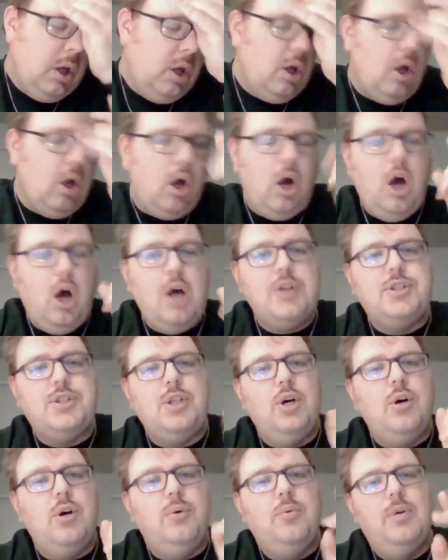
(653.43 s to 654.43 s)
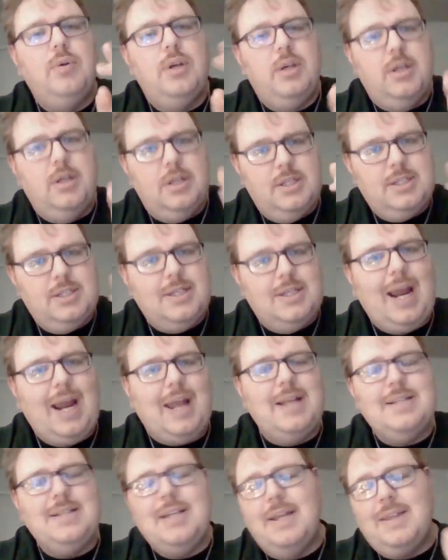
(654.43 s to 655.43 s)
Also,
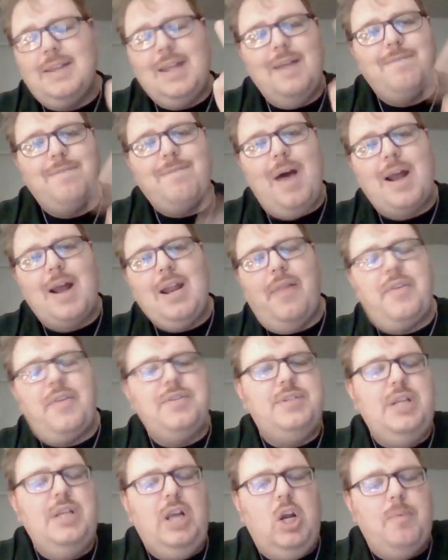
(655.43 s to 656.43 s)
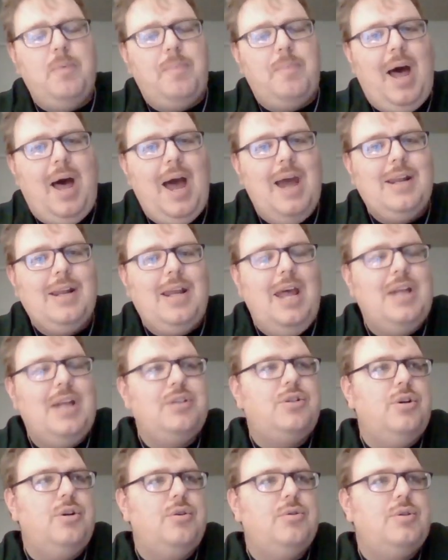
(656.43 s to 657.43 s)
second, they find that the secret behind
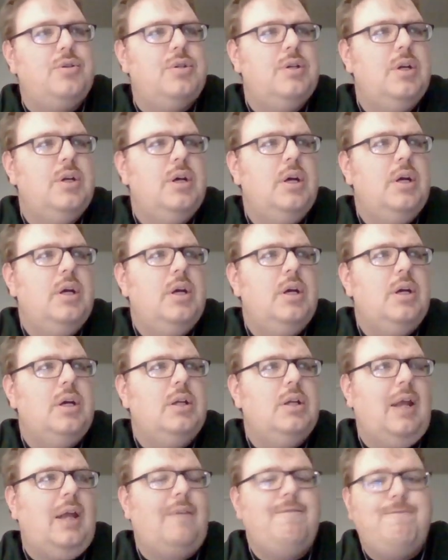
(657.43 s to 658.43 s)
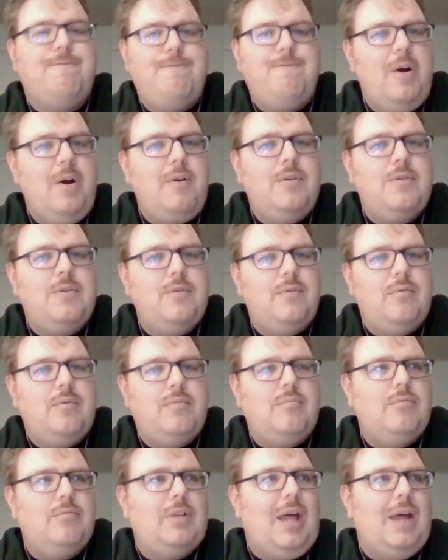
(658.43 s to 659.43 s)
Enter's like frequent
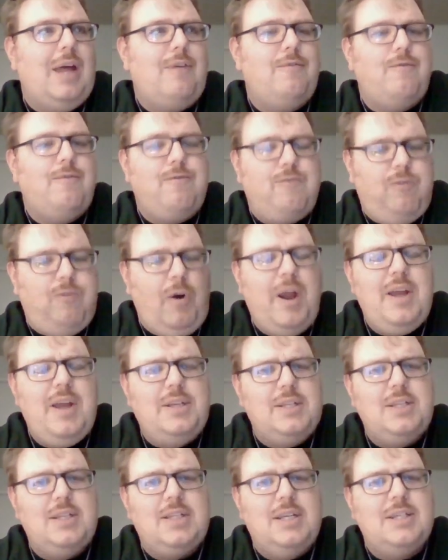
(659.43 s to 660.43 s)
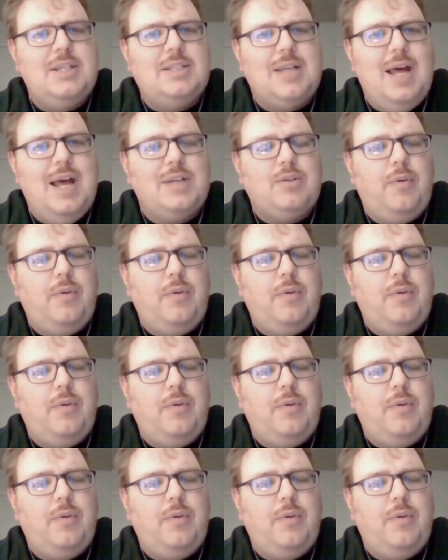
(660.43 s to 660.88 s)
like phrases he says of the